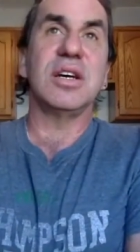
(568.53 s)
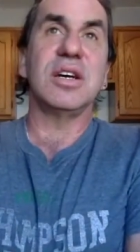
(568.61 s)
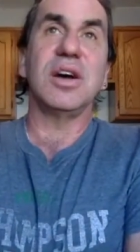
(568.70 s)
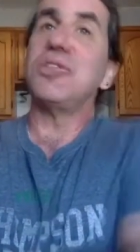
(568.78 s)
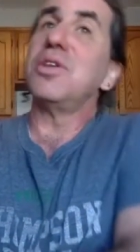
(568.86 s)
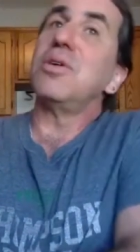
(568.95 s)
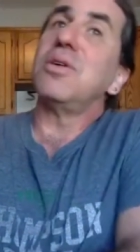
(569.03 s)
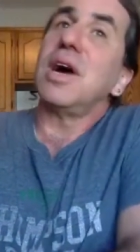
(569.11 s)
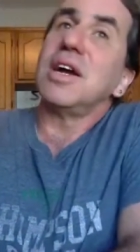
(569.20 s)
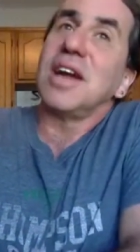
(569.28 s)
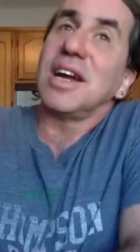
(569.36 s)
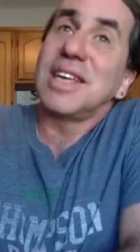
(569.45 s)
Although
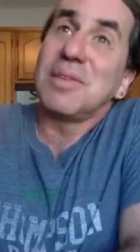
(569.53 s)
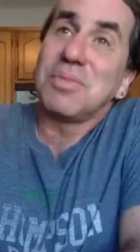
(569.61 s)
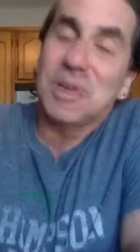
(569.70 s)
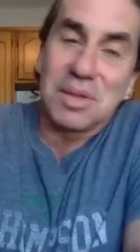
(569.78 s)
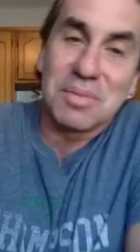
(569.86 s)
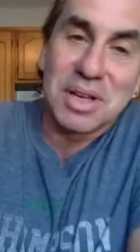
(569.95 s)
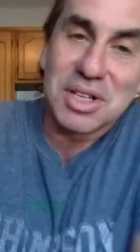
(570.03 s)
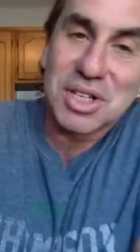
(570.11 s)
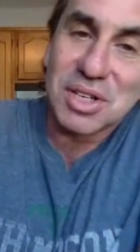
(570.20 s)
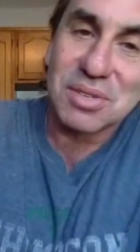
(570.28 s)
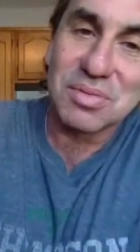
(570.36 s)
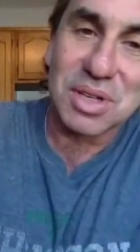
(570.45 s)
I keep wanting to
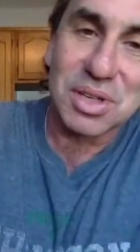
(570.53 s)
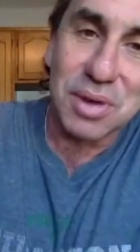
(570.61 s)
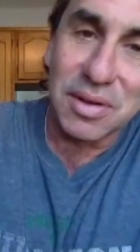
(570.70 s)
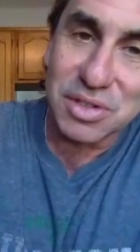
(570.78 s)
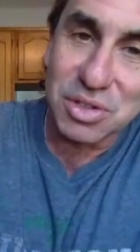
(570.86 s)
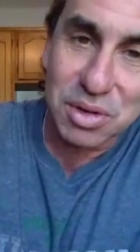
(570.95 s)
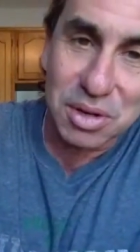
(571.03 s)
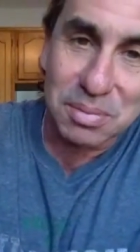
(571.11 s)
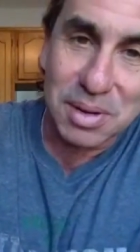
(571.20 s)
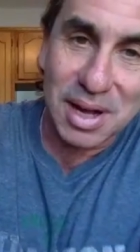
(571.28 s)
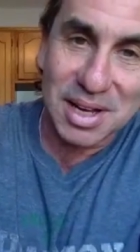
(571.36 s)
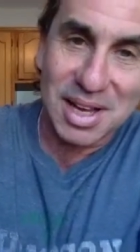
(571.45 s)
mention, we do have a Twitter
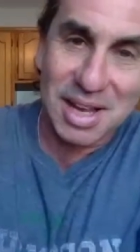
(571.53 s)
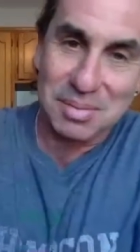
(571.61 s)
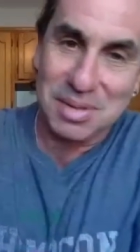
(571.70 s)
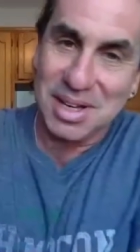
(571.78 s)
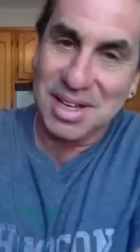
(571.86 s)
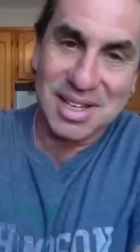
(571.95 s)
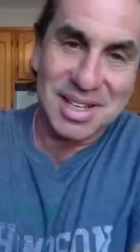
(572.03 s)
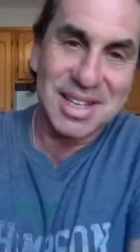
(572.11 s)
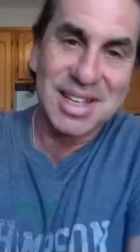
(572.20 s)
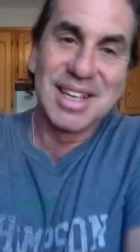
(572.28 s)
bot happening, and